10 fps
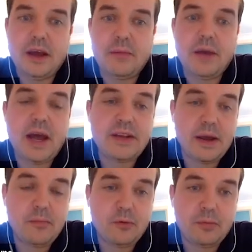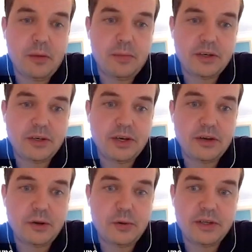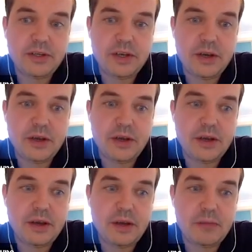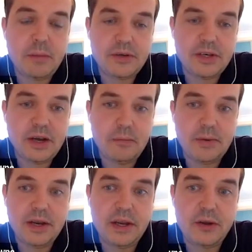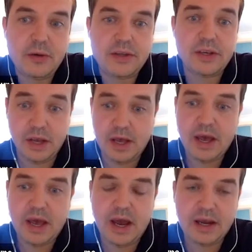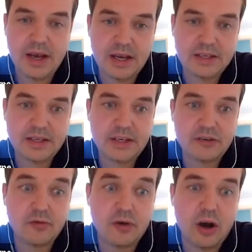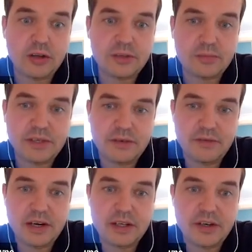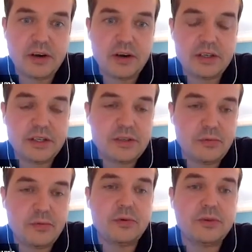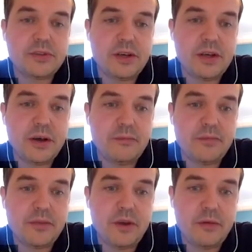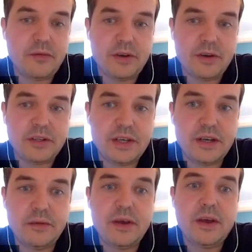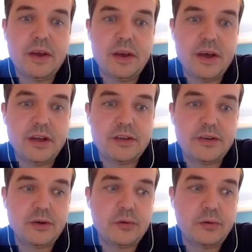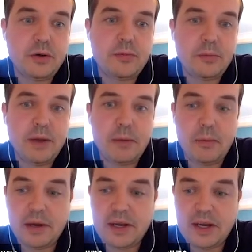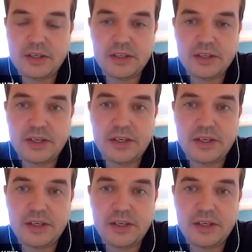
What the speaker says: and Emerald Publishing, who is a publishing company who has allocated grants specifically targeted towards COVID-19 to prepare publications in these